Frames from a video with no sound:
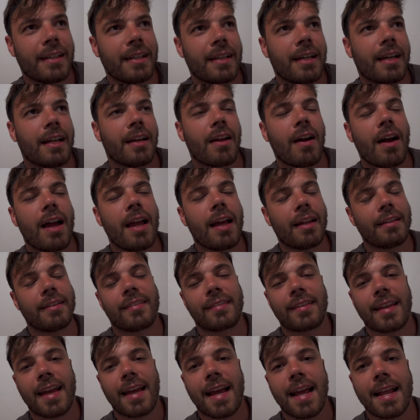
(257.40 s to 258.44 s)
And I
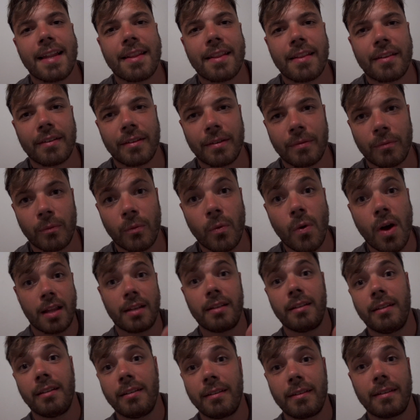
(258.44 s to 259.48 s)
understand that,
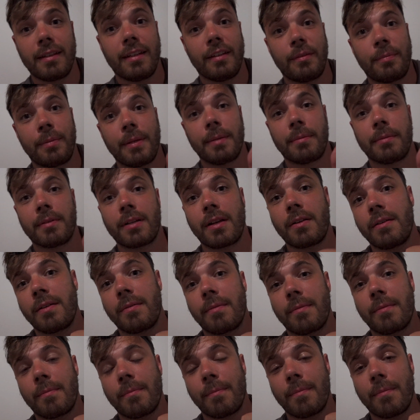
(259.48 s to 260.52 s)
one, these people don't
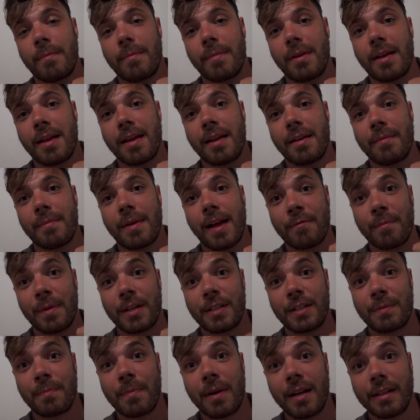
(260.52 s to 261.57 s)
have
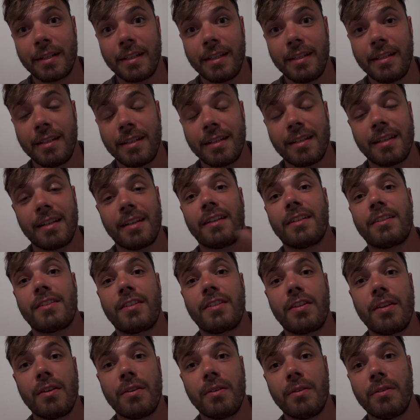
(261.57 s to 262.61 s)
much money,
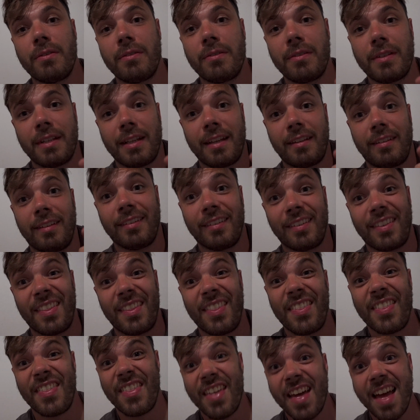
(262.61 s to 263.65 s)
two, this is
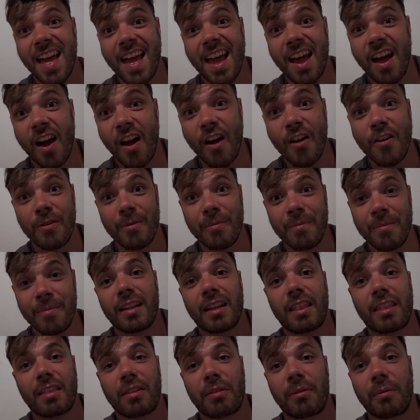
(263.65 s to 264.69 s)
their home,
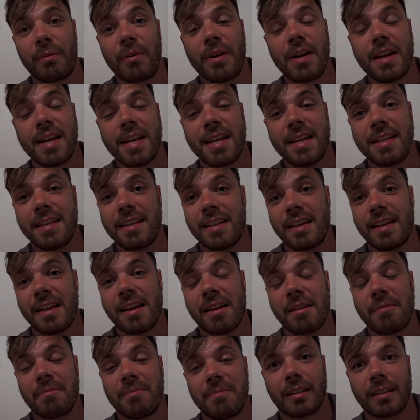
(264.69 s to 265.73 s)
three,
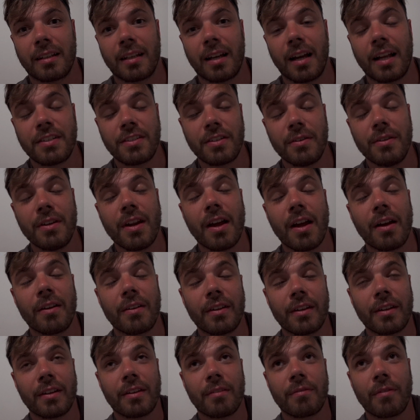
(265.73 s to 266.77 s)
I do know
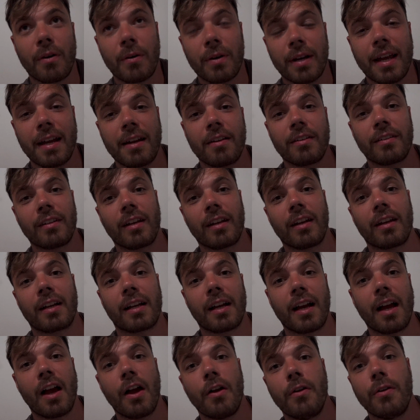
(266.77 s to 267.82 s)
that the volcanoes are like a
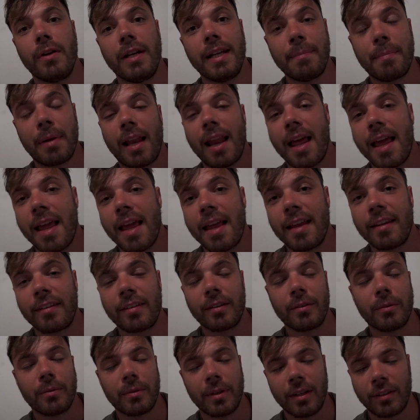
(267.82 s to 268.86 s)
holy place and
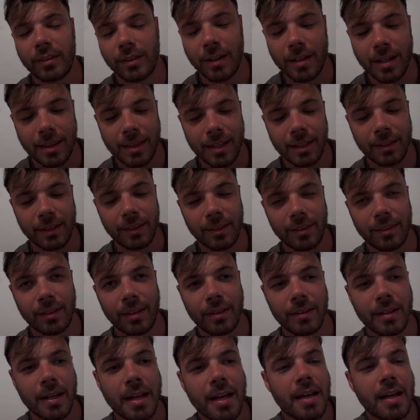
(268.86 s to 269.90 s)
all this kind of thing, so
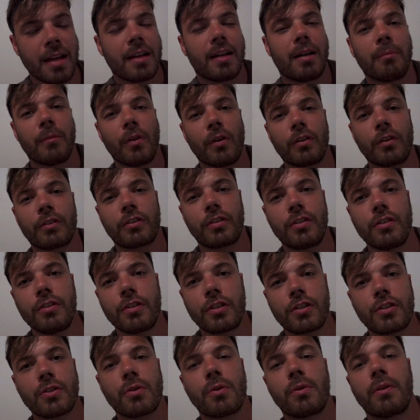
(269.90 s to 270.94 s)
I'm not too
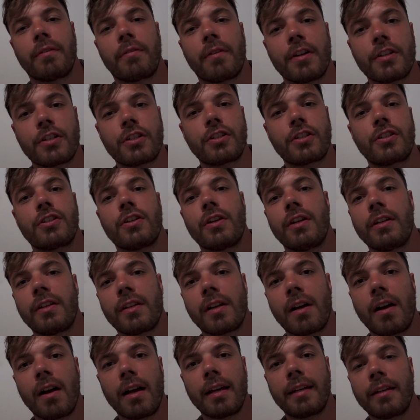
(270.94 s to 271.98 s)
sure if I should
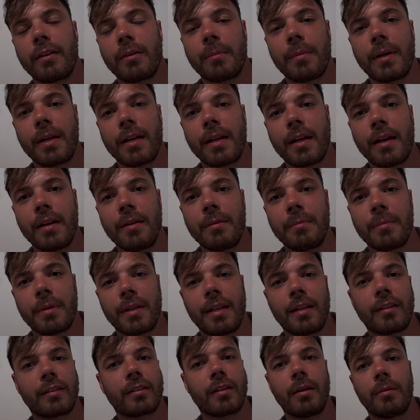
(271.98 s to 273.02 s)
hike it on my own, but
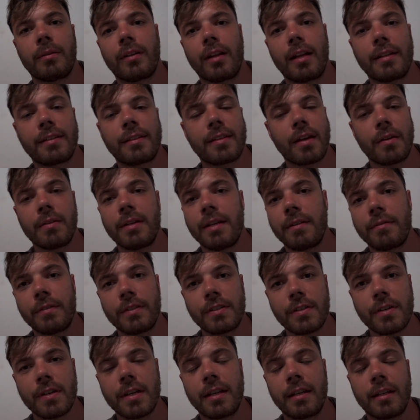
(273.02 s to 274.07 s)
this guy was like, don't even
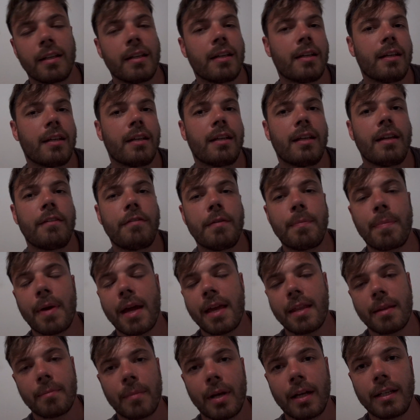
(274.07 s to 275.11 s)
do it. If you pay
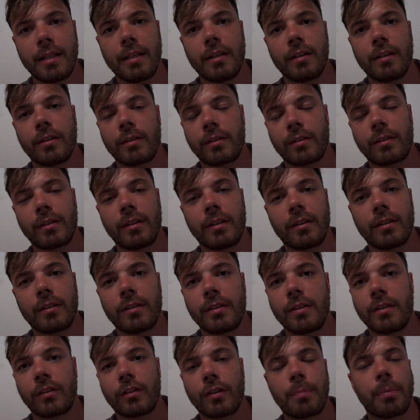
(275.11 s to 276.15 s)
the money,
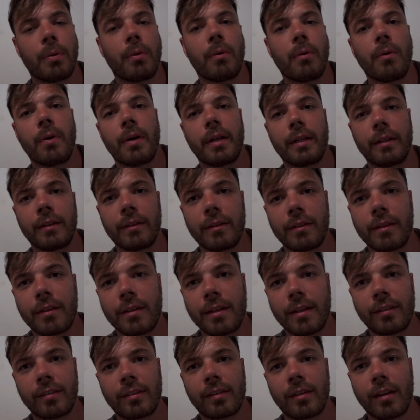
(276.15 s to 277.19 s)
you're supporting
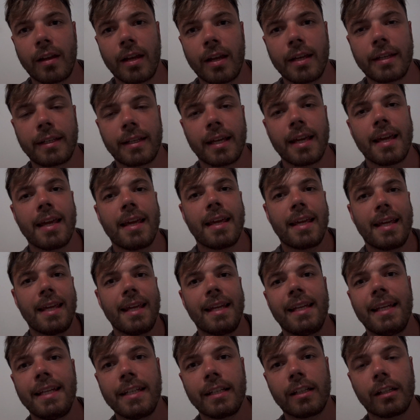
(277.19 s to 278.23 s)
this like
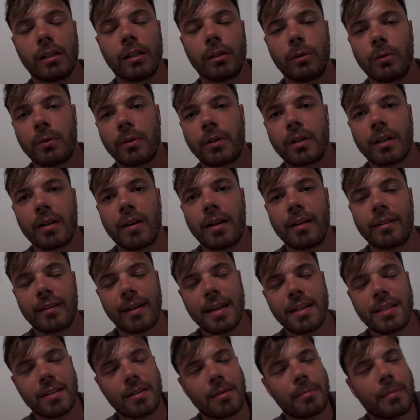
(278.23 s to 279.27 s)
illegal organisation.